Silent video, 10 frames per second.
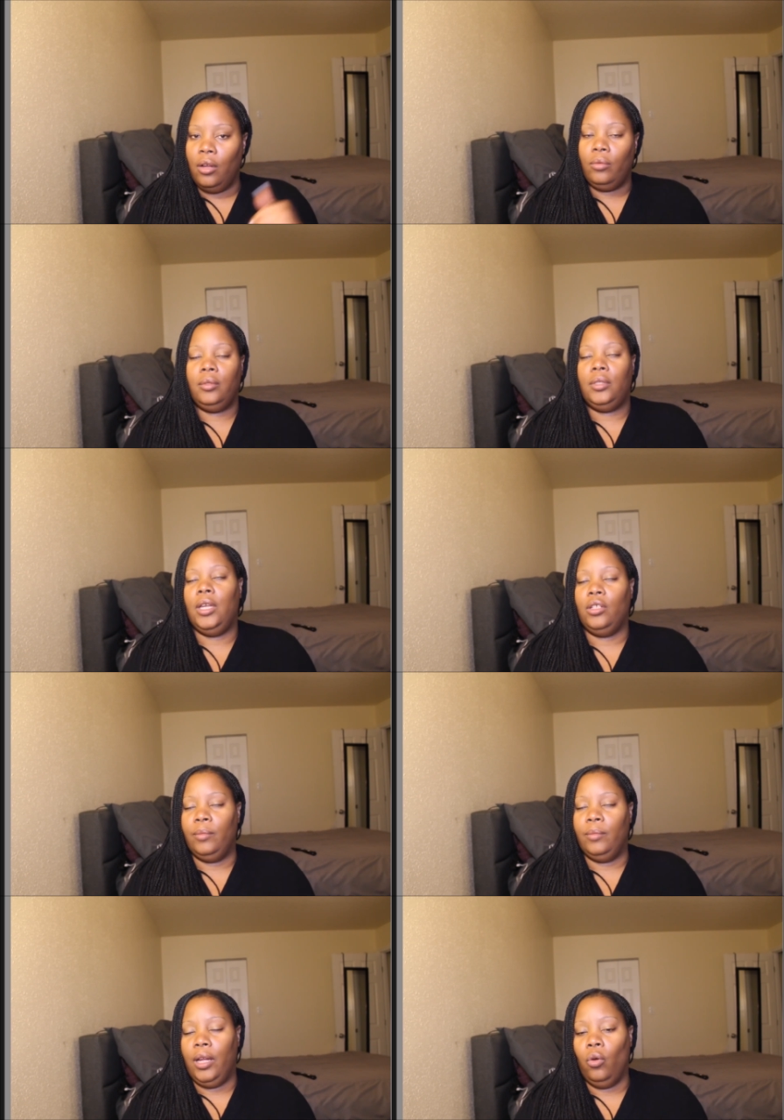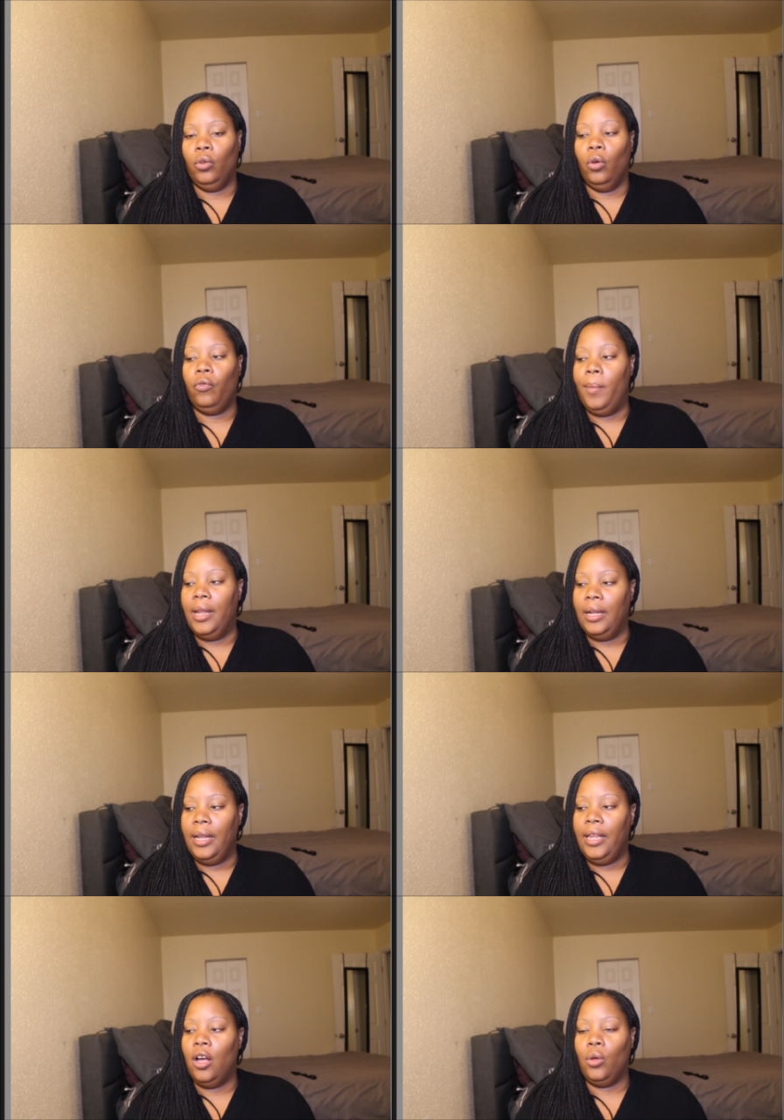tells him to hold on for a minute, and
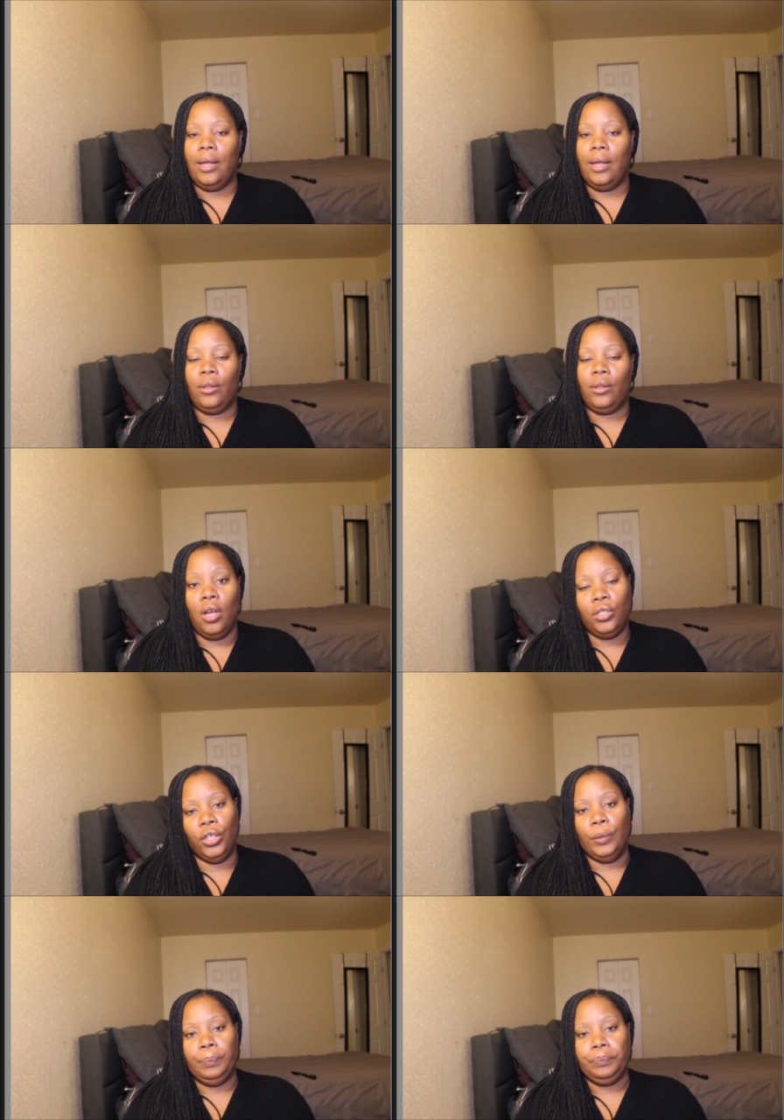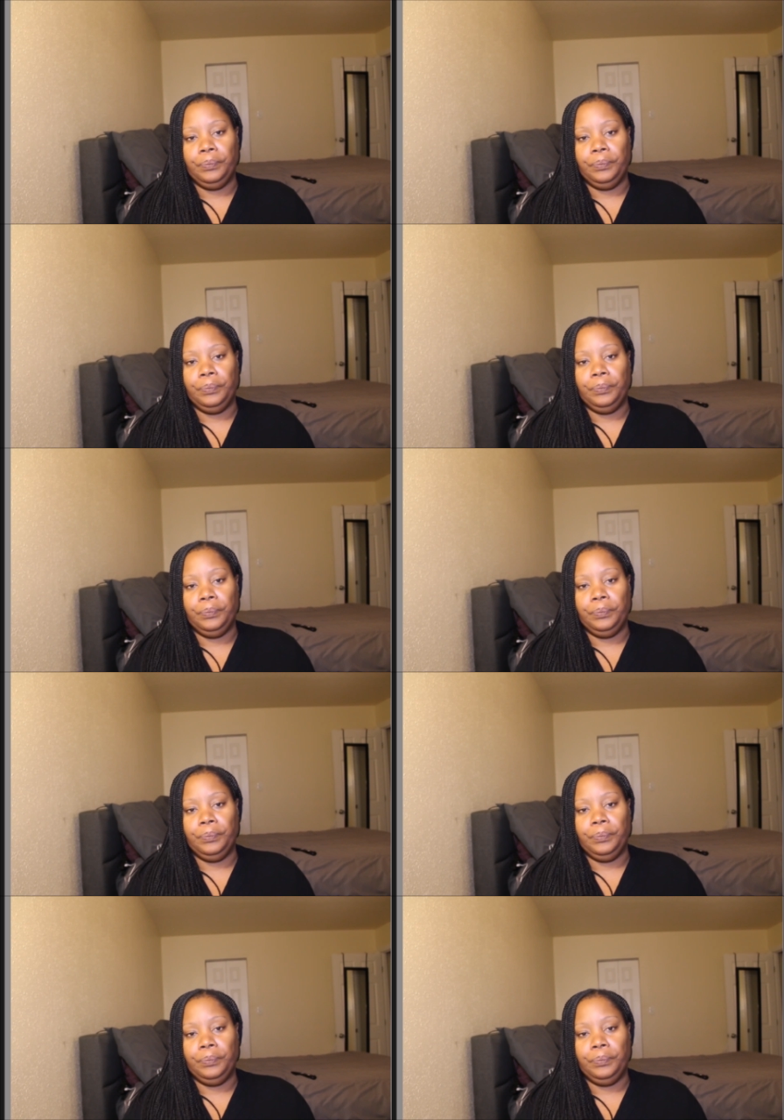he goes out to talk to her.